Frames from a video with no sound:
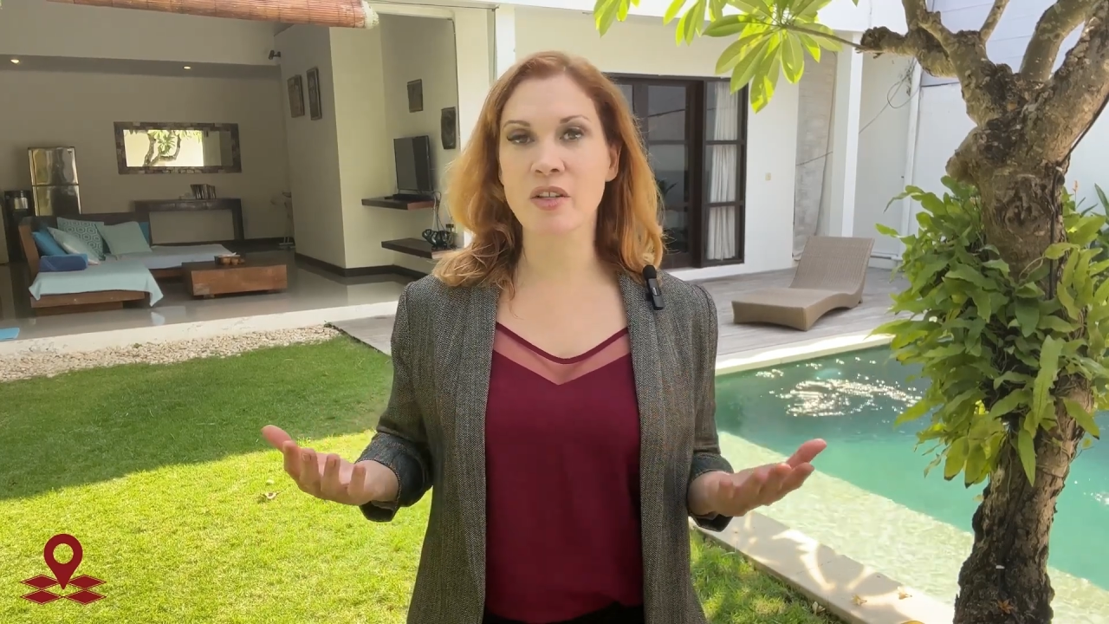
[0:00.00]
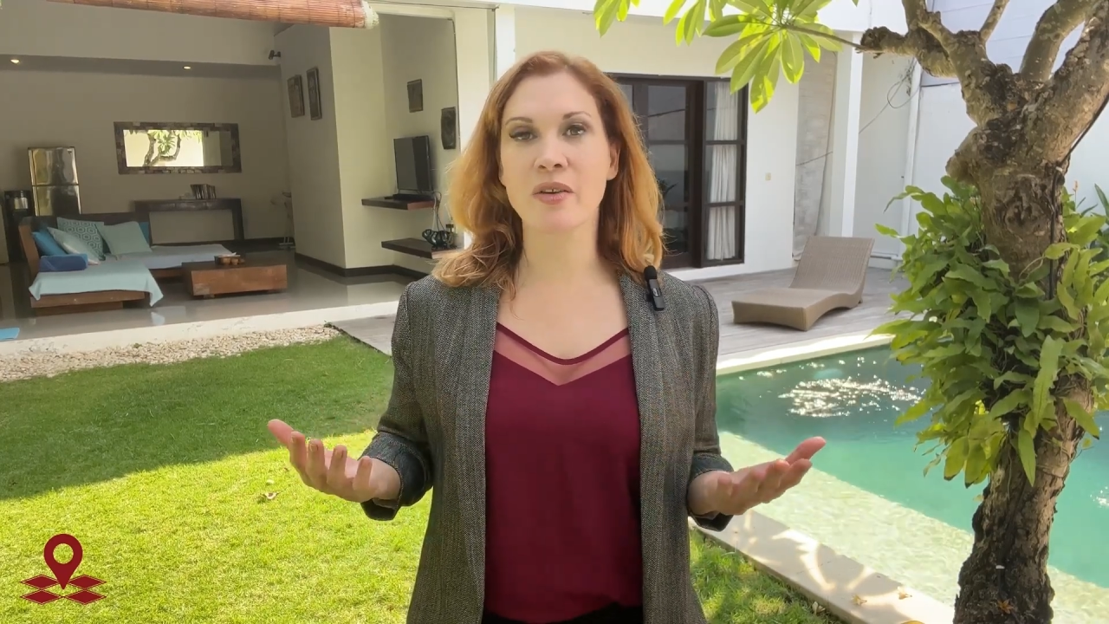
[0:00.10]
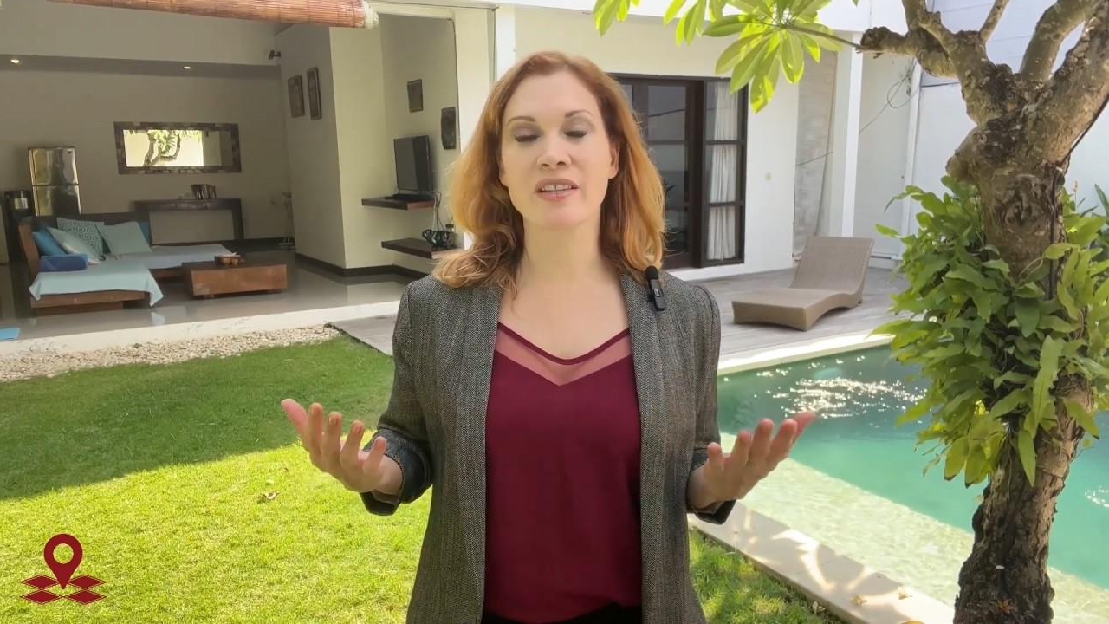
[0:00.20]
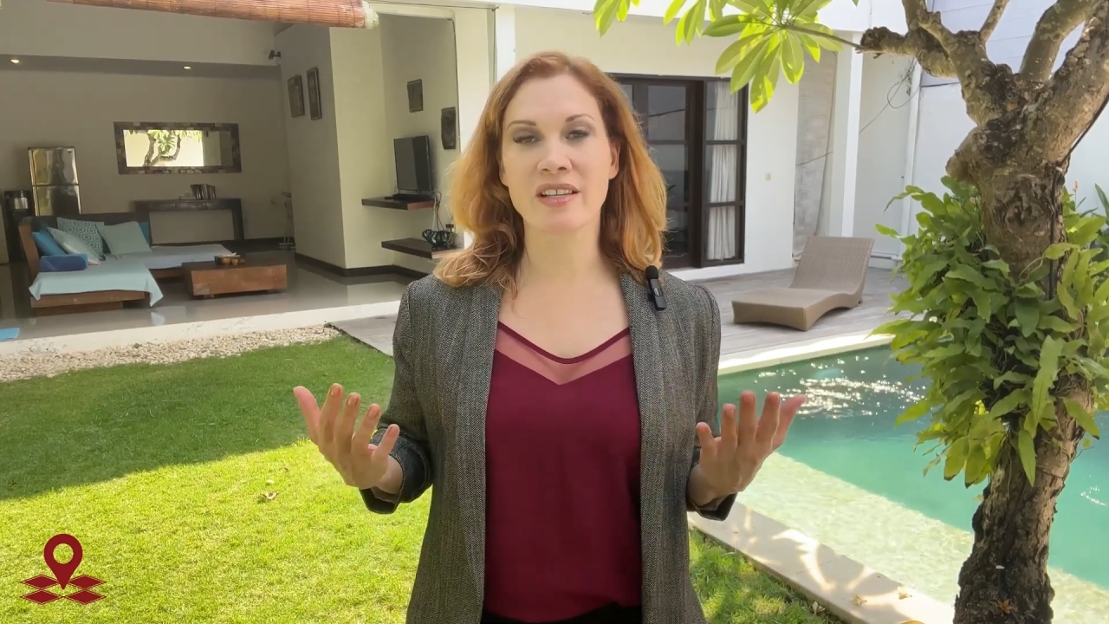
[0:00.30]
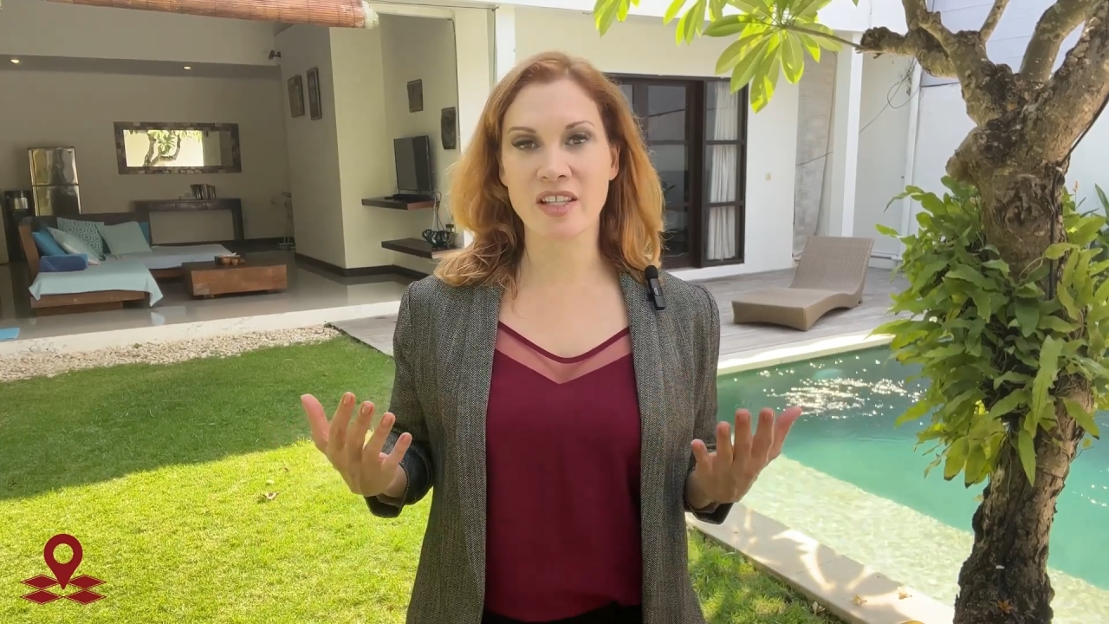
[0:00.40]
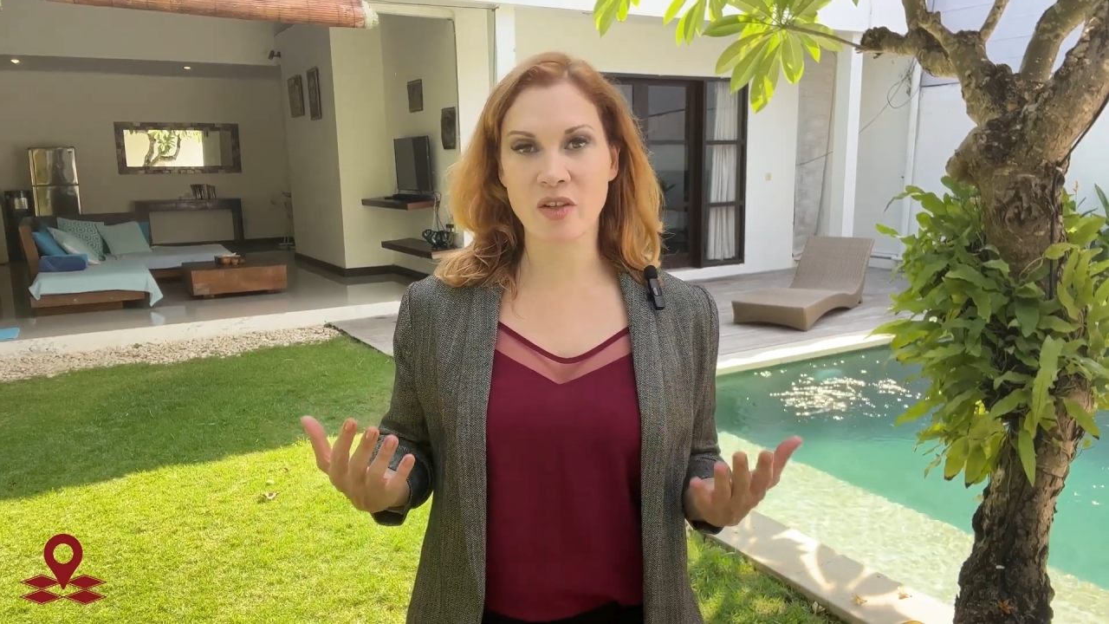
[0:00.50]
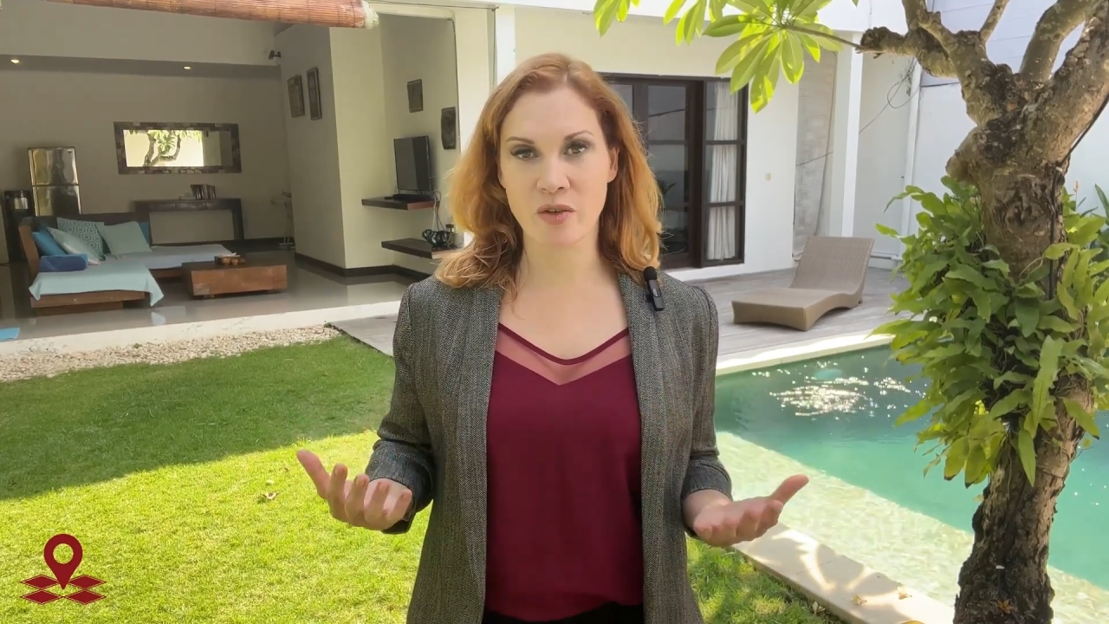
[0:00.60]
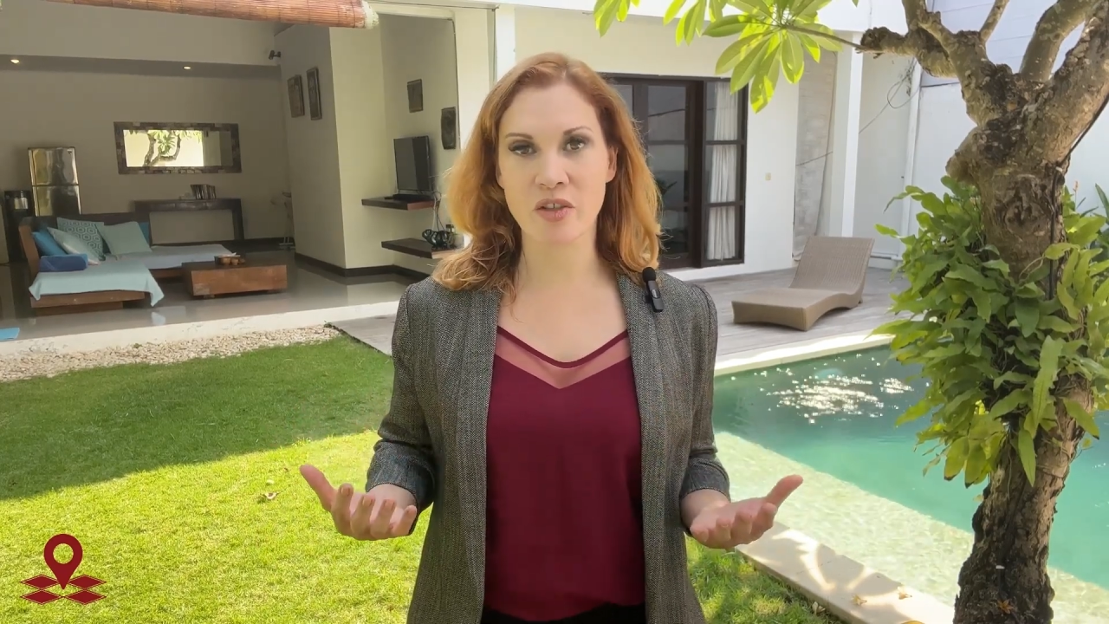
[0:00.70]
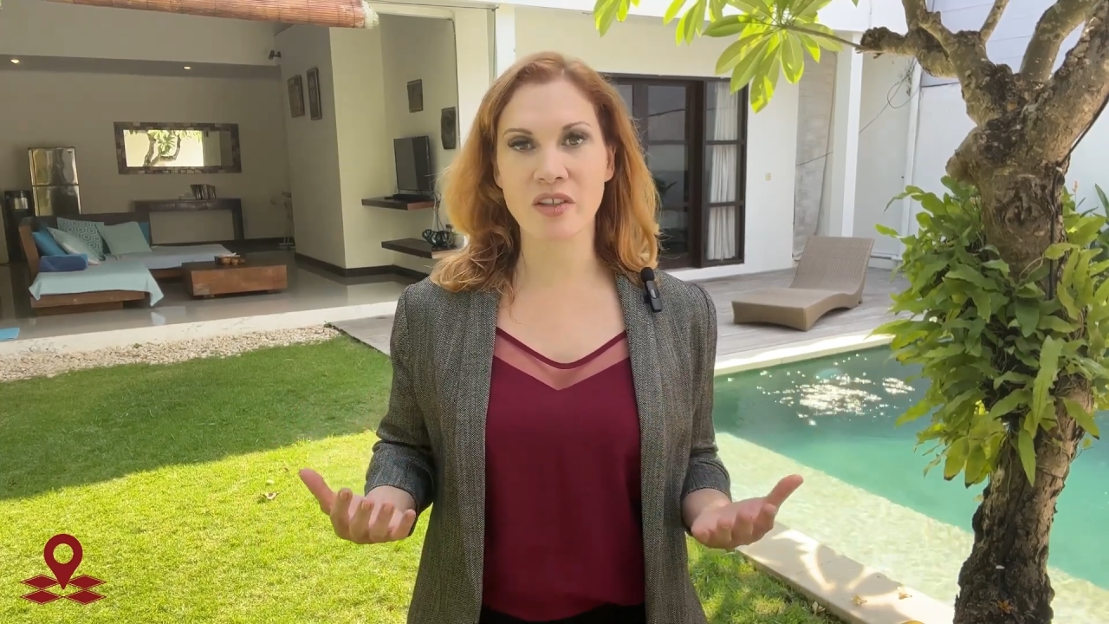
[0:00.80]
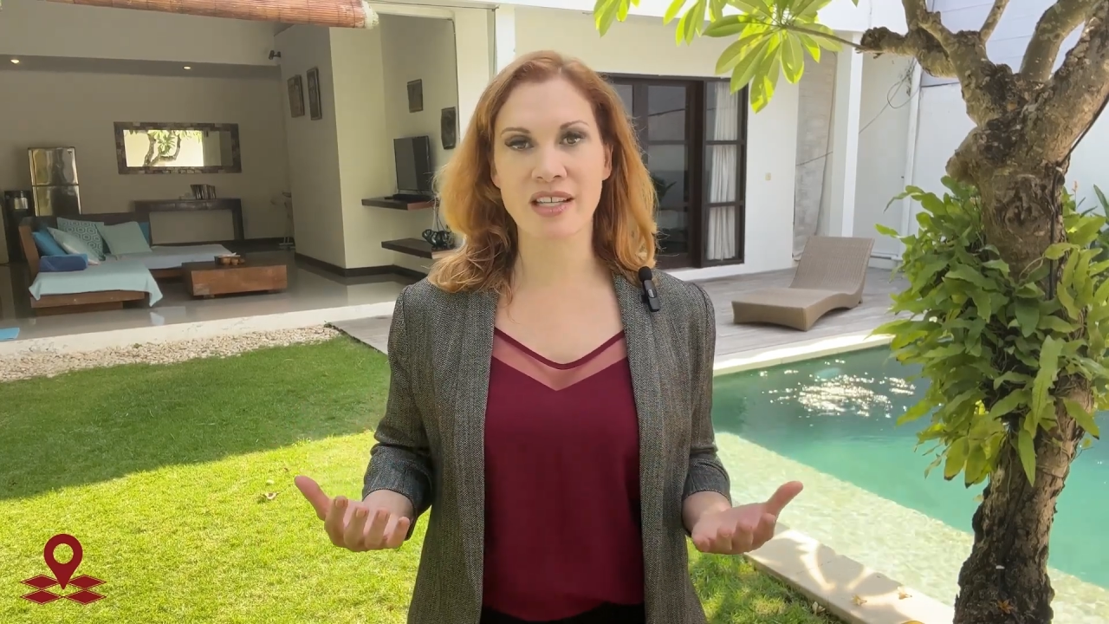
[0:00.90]
during this
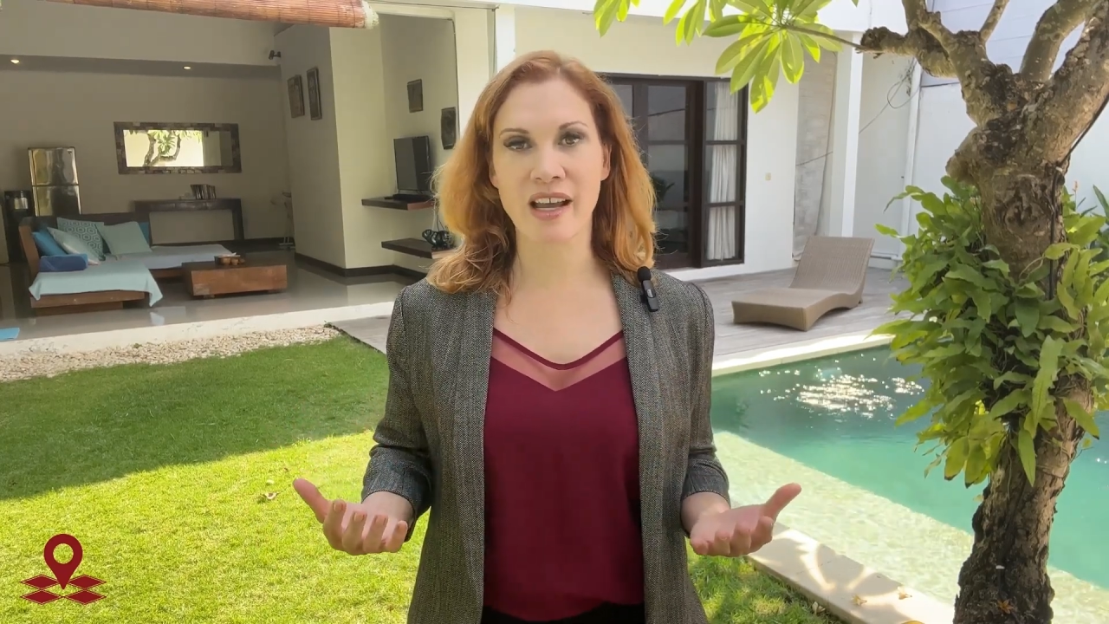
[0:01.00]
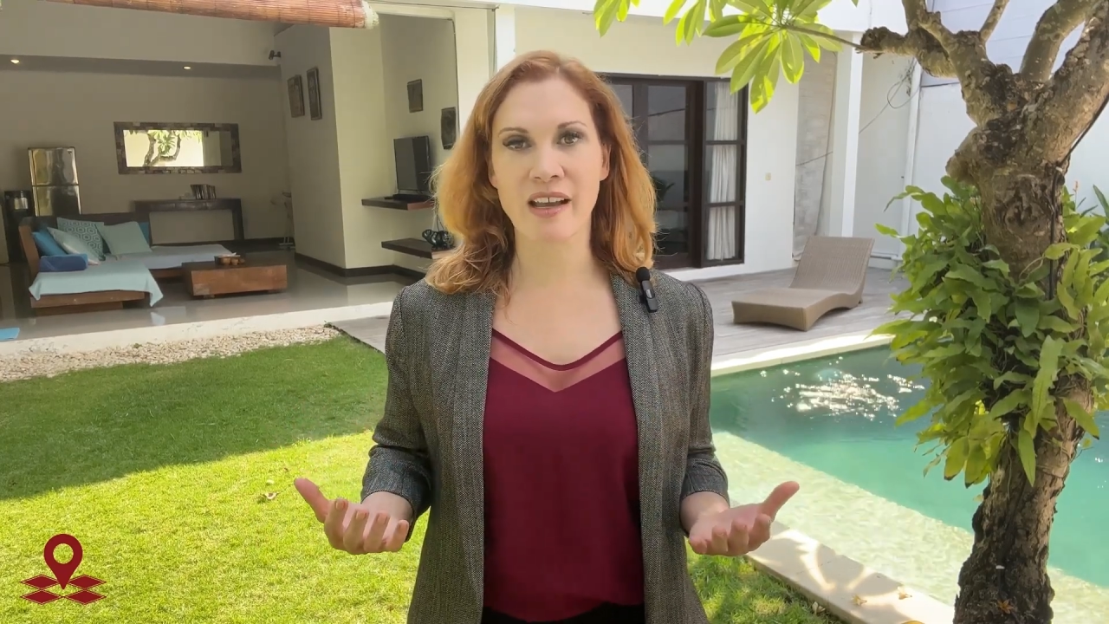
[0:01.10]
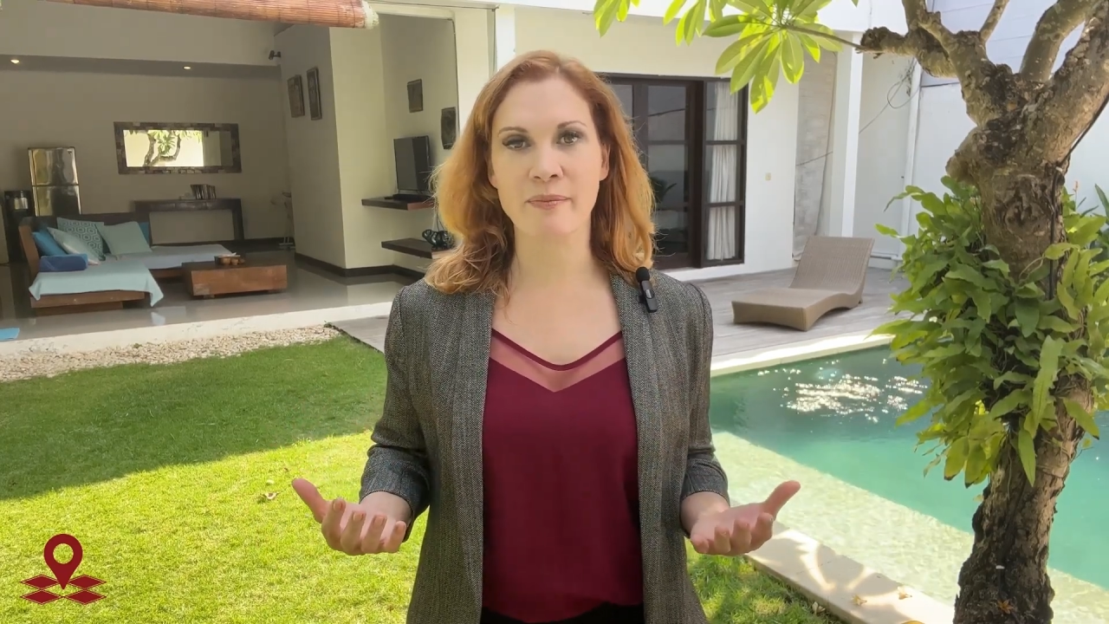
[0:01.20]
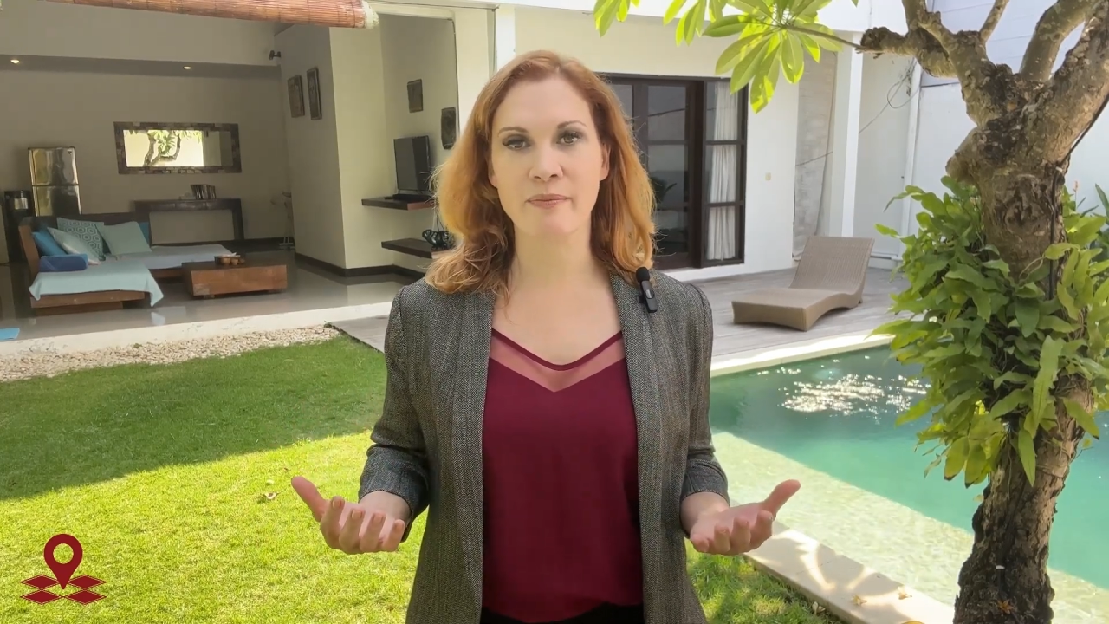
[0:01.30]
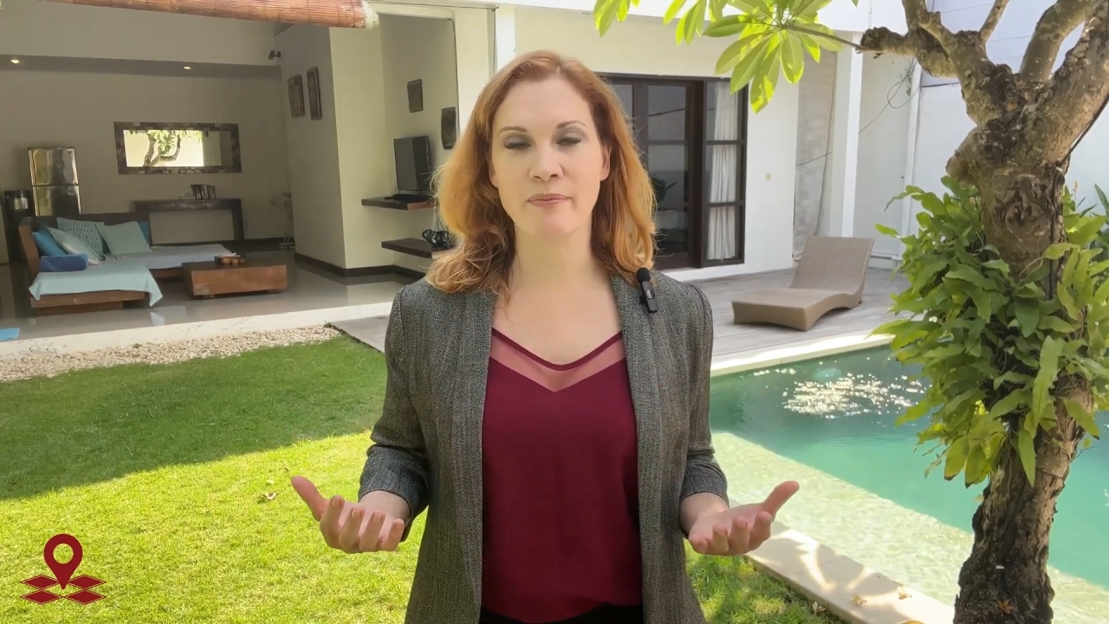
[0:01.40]
crucial time.